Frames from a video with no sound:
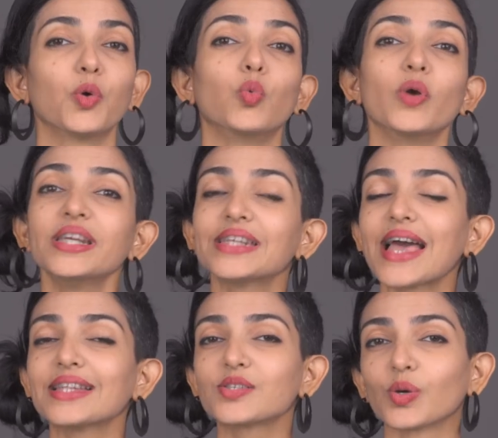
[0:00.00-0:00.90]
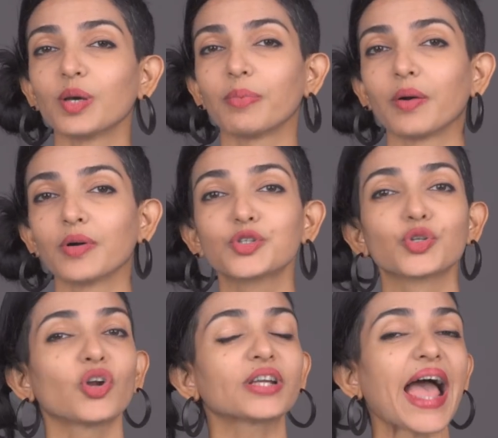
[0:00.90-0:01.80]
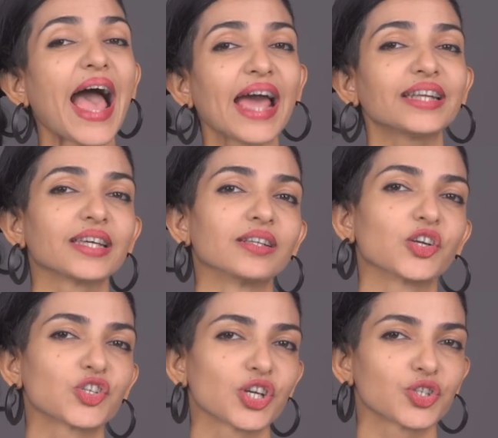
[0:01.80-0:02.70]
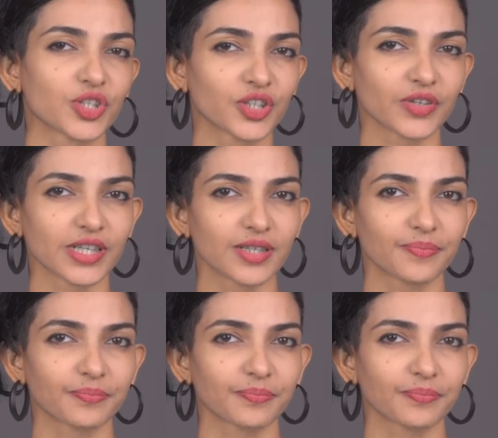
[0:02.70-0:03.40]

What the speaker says: Wind and solar power do not add inertia to the grid.